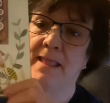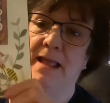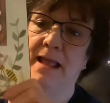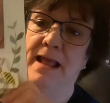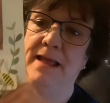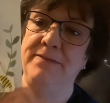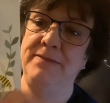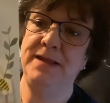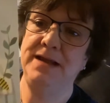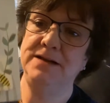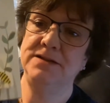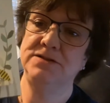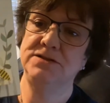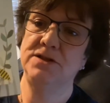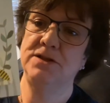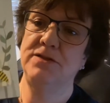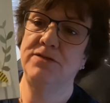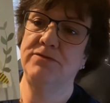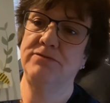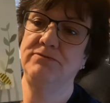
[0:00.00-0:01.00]
And there's the
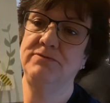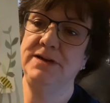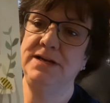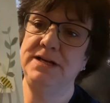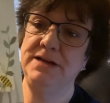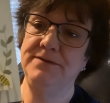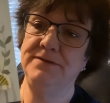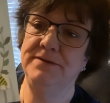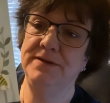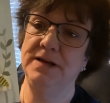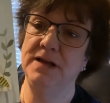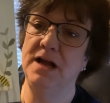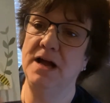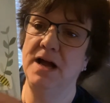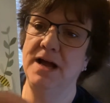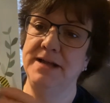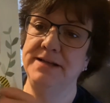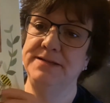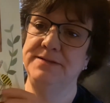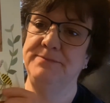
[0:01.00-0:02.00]
three different
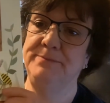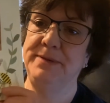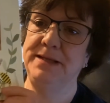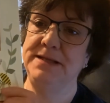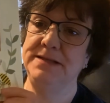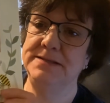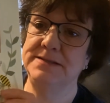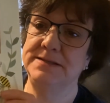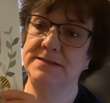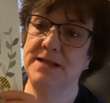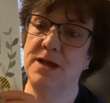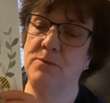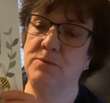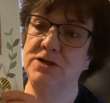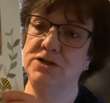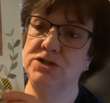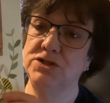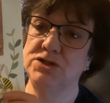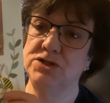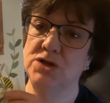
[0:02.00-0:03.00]
kinds of bees that we
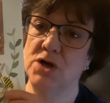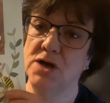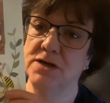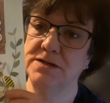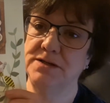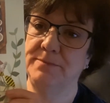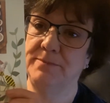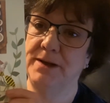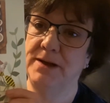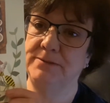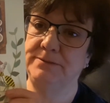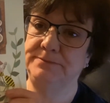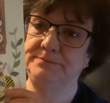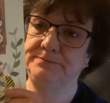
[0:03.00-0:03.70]
just talked about.